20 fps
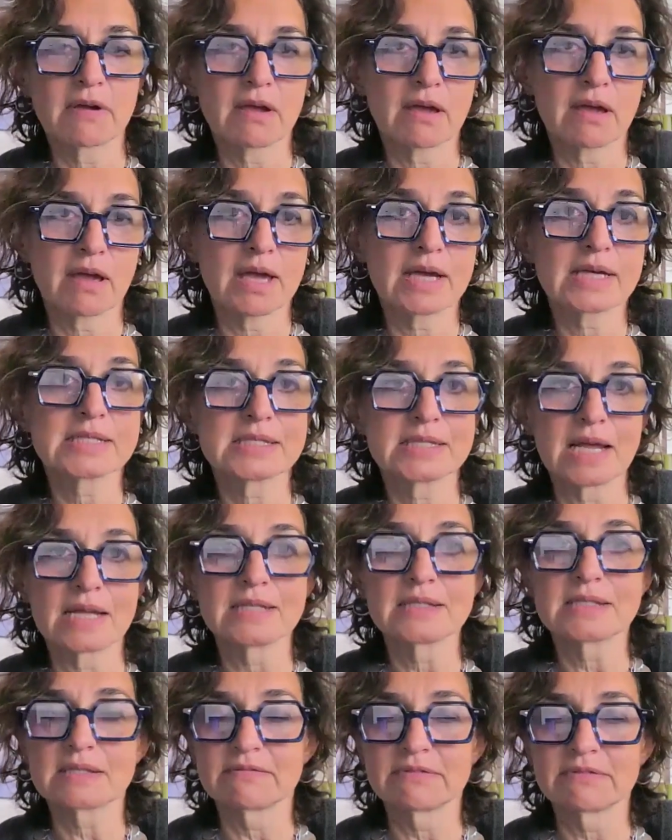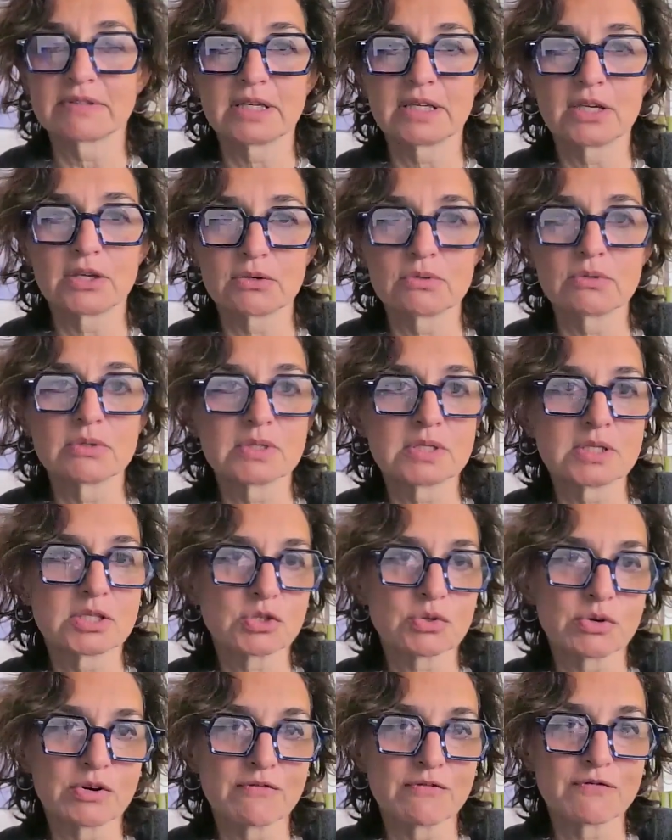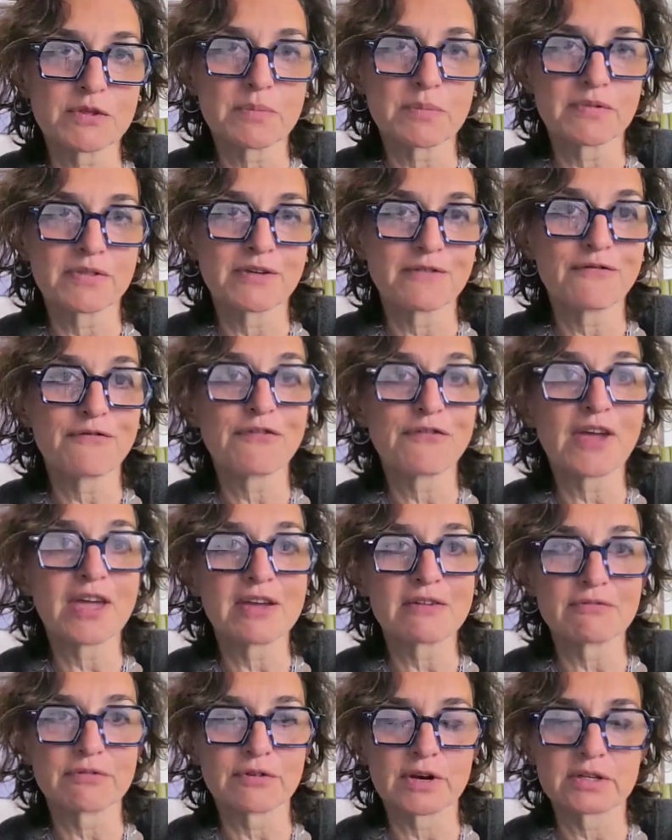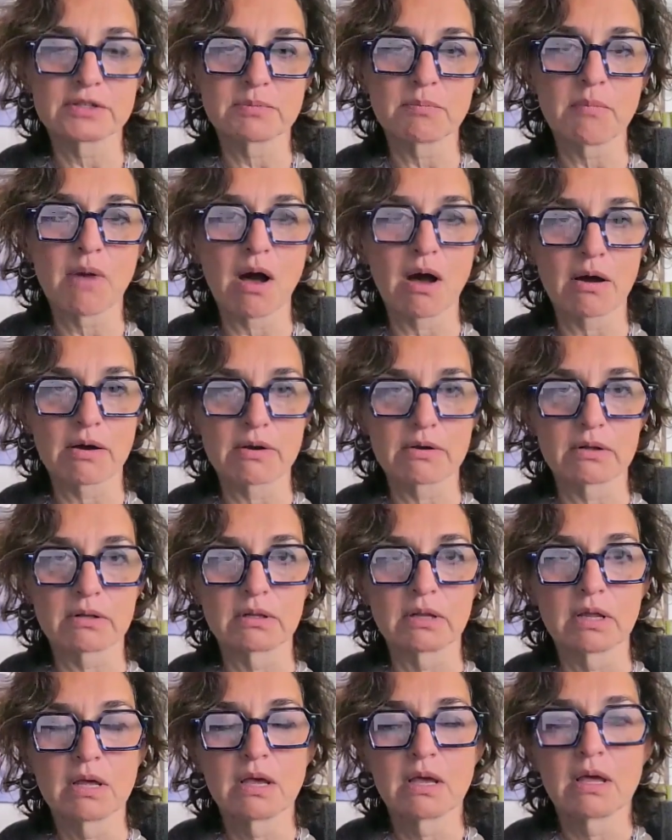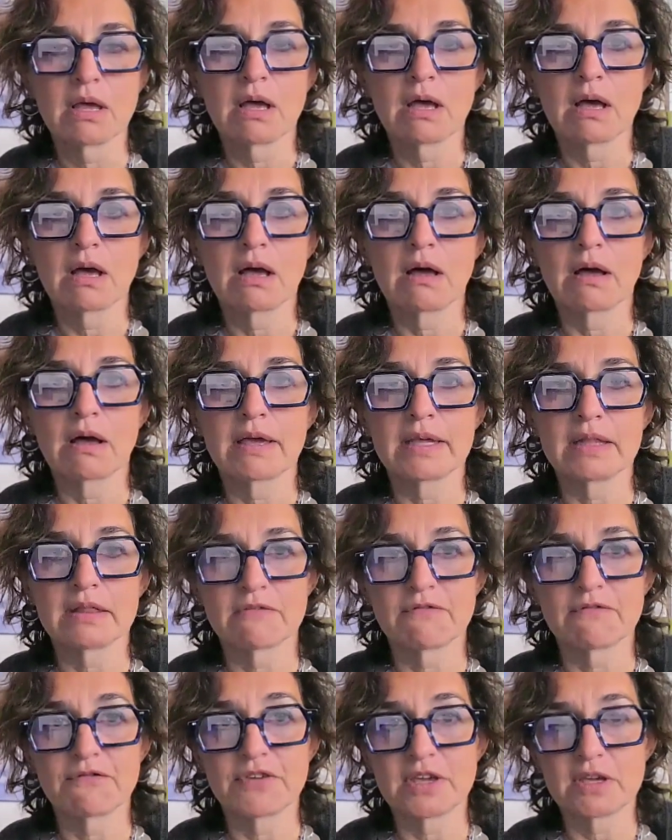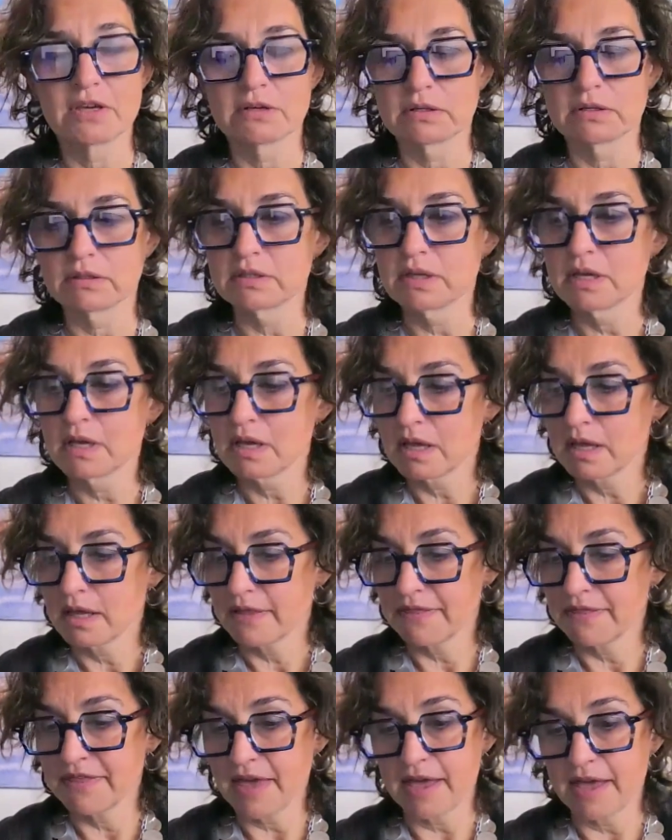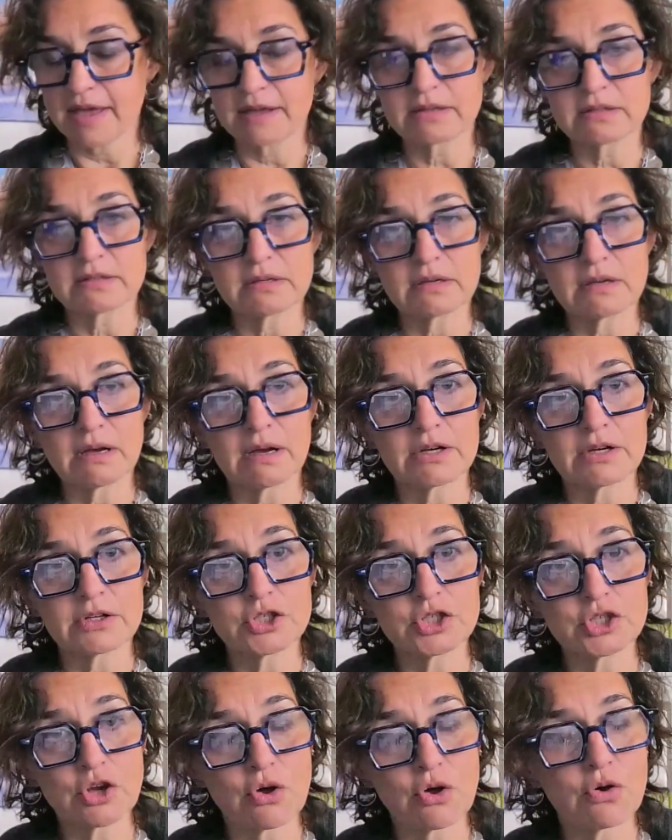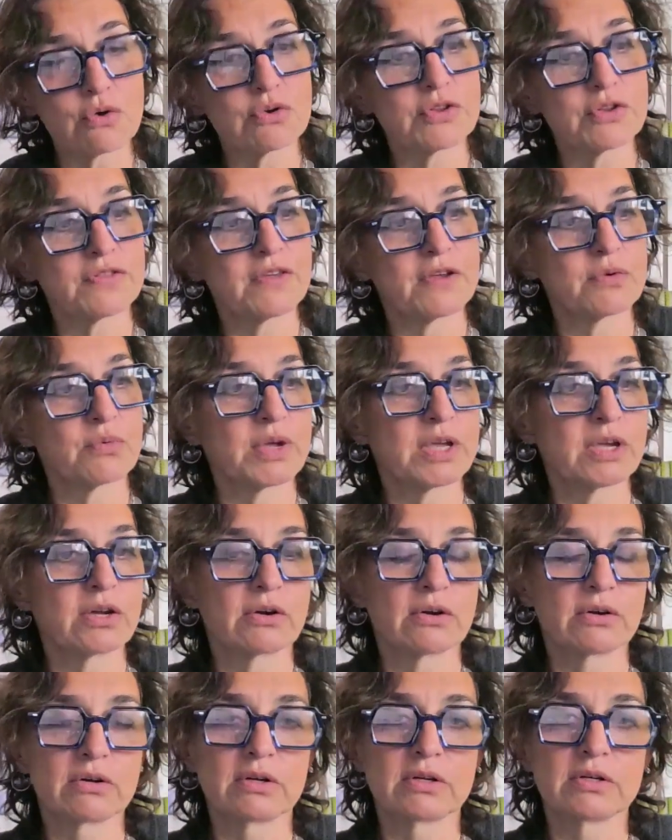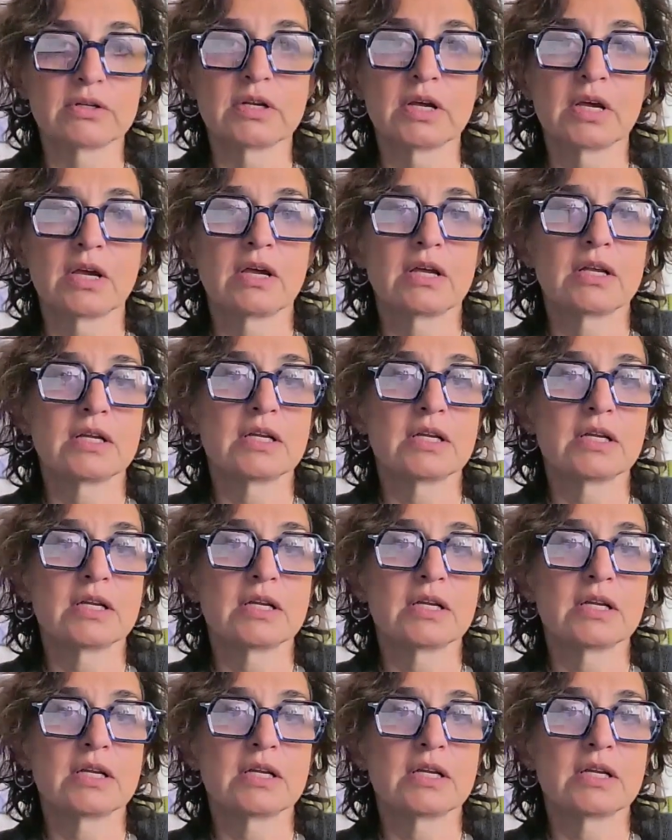extensively used, sort of the favorite model in the field, that showed that we could